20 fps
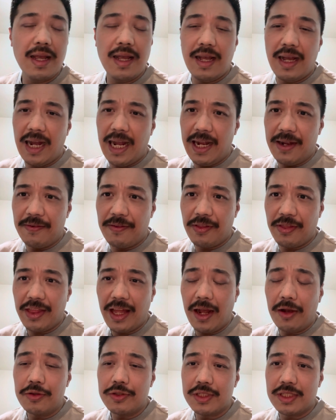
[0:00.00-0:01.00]
I have
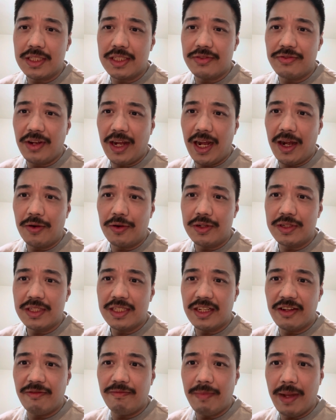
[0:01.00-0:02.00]
thousands of hours
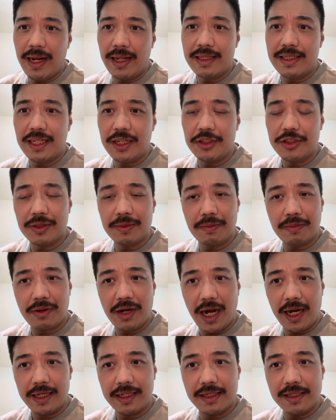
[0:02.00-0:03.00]
of meditation
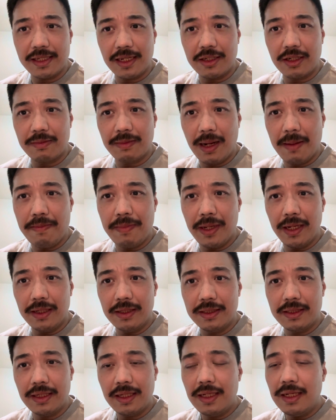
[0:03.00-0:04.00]
practice under my
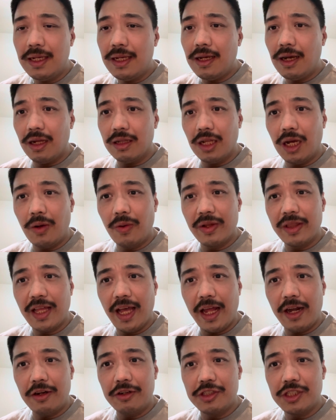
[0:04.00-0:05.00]
belt, along with
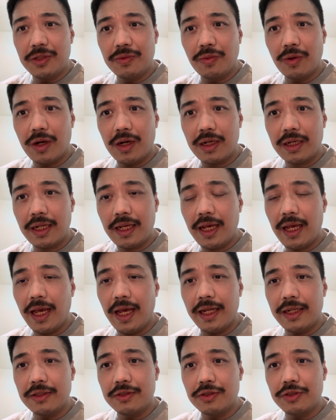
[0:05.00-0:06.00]
energy work
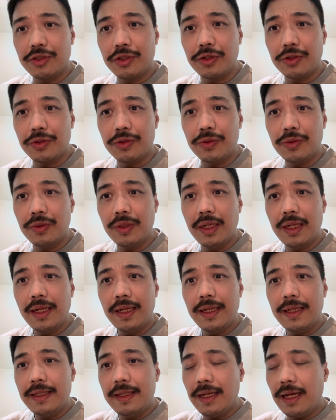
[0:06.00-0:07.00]
and two
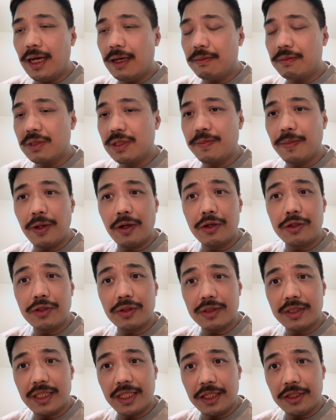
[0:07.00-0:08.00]

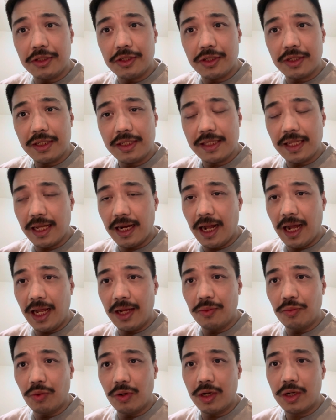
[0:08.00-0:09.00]
spiritual teachers that I
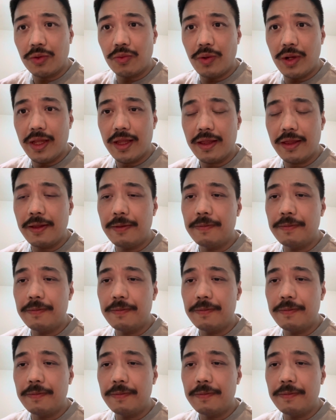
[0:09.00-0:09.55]
work with.